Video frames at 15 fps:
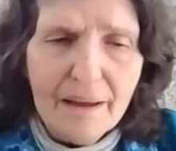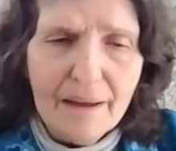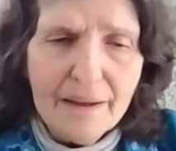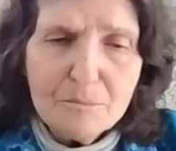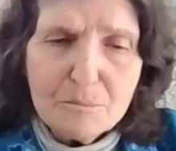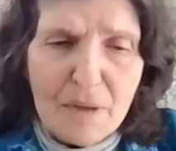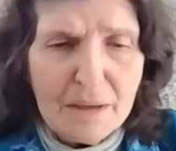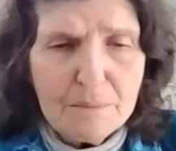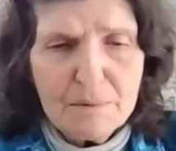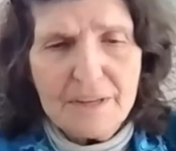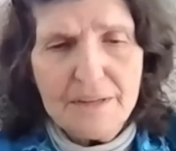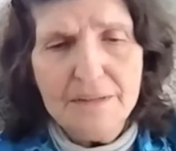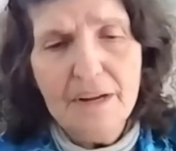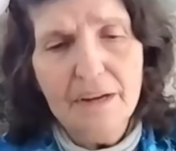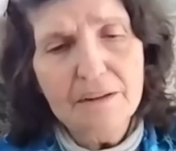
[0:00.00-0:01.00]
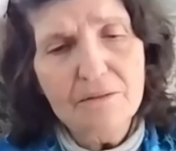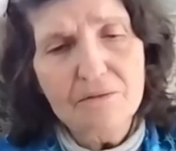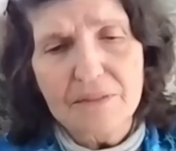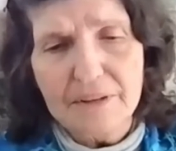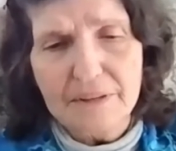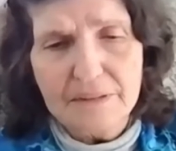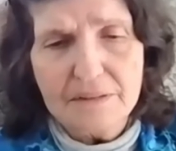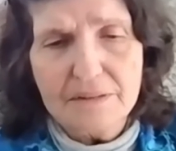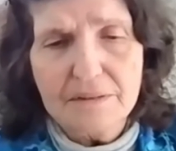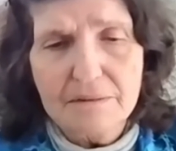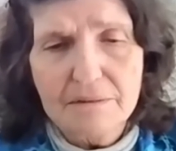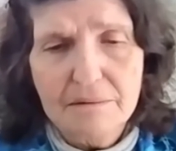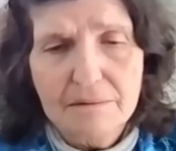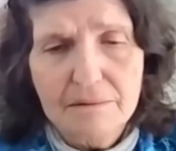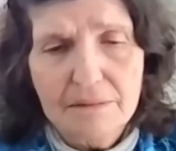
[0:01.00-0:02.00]
And maybe none of this
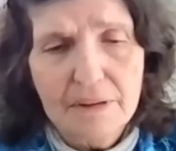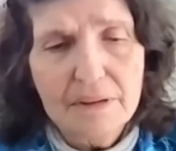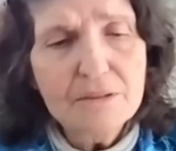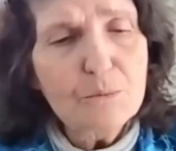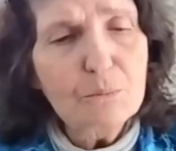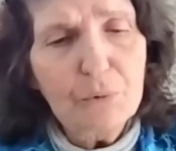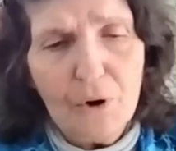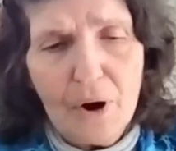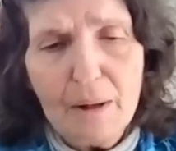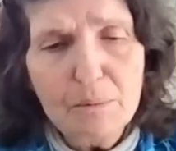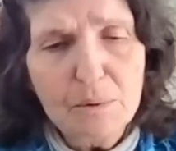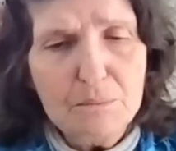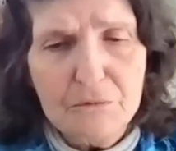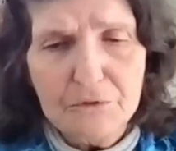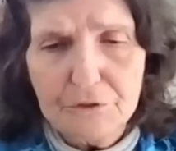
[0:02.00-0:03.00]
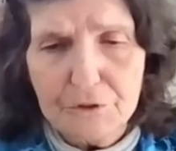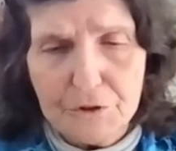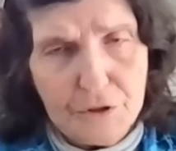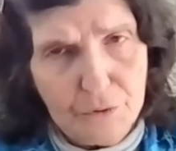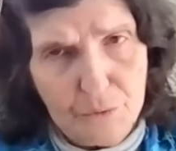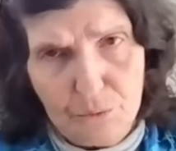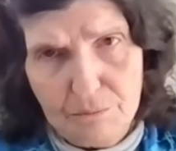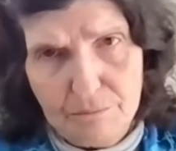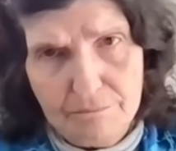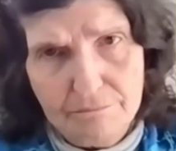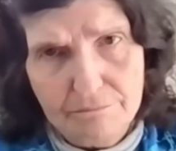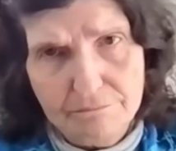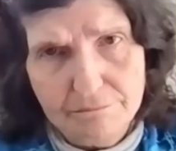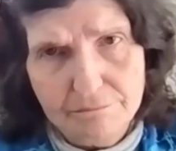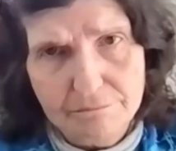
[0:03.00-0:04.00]
is a problem for you.
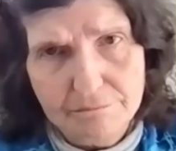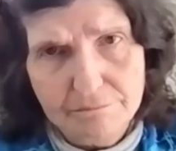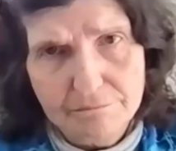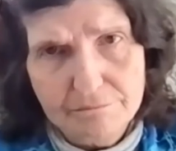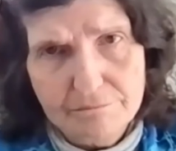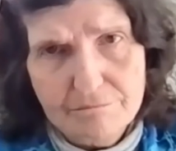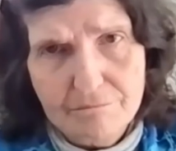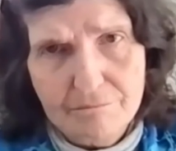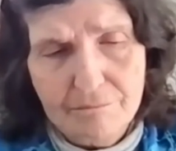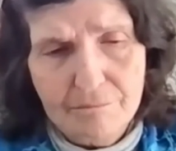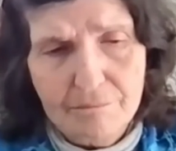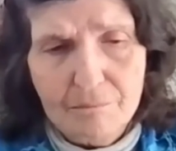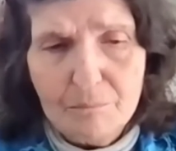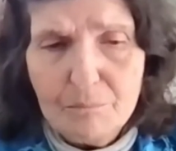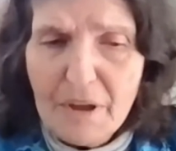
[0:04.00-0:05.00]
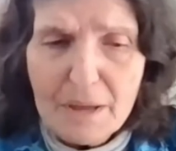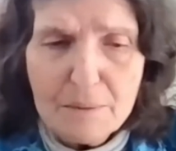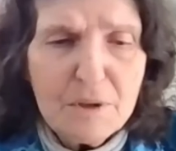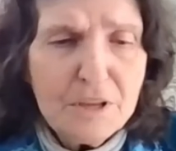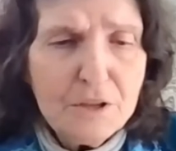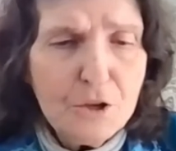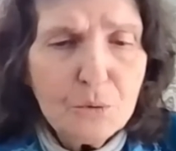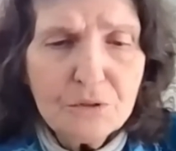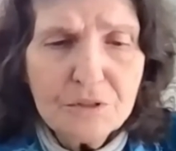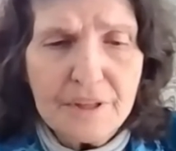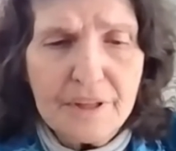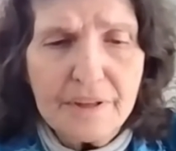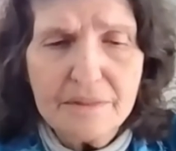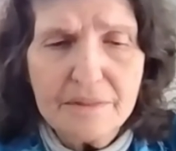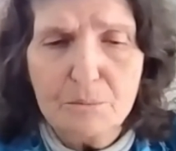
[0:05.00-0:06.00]
Maybe you
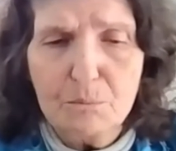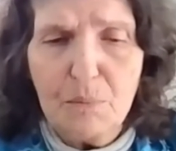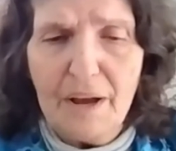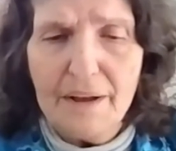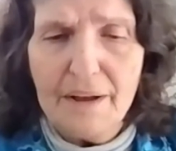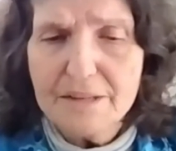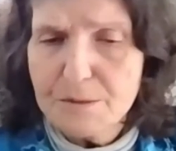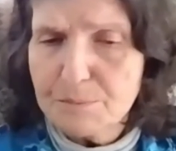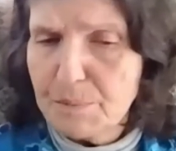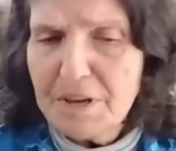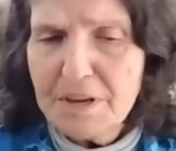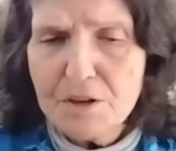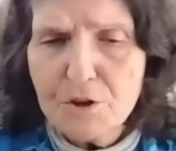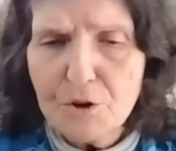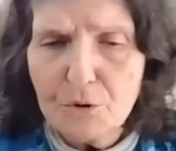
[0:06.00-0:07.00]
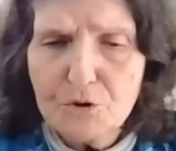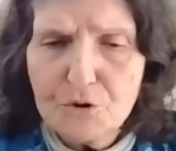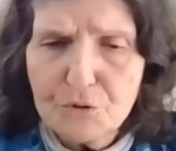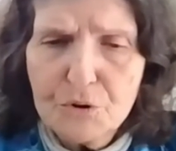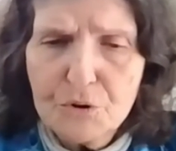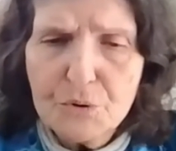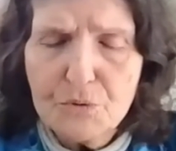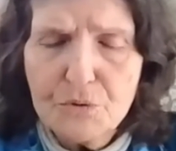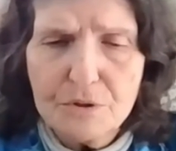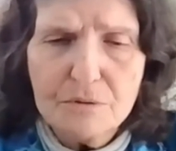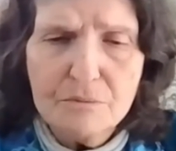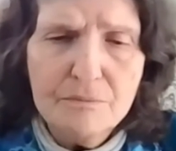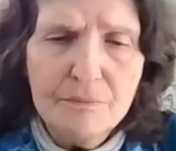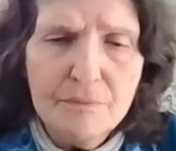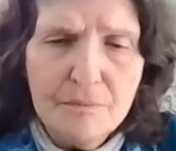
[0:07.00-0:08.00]
think that by speaking your truth,
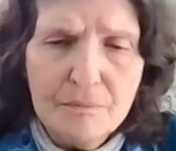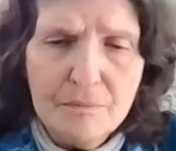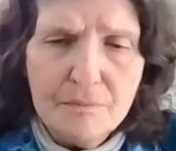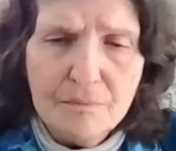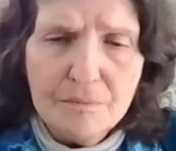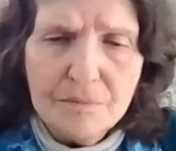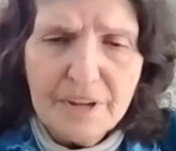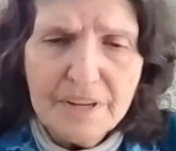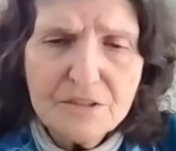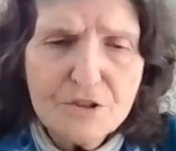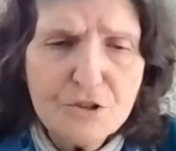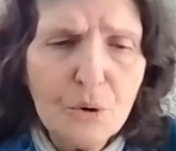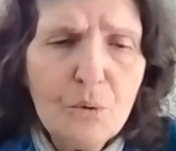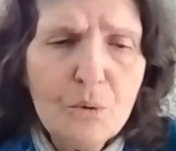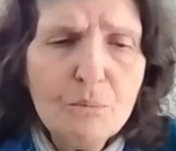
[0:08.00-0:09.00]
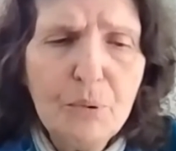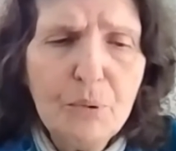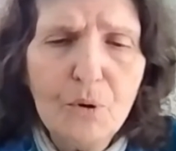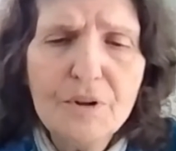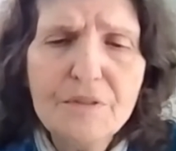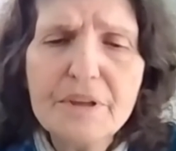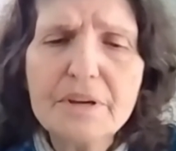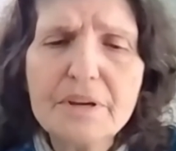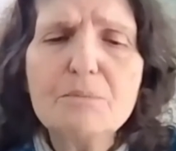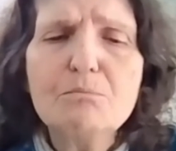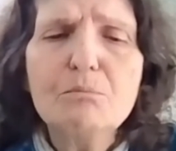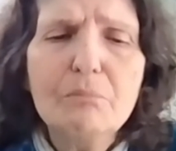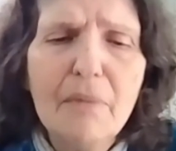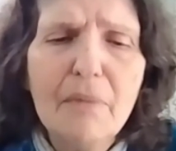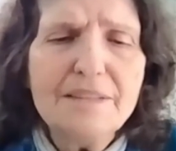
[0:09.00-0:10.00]
It's so important that it
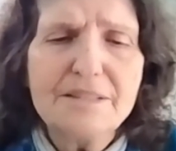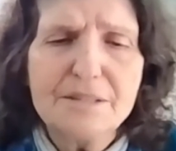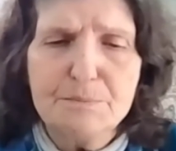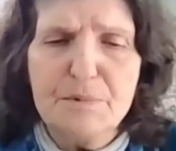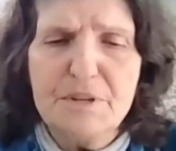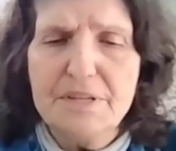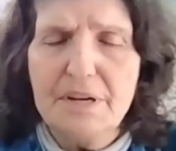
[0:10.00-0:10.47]
must be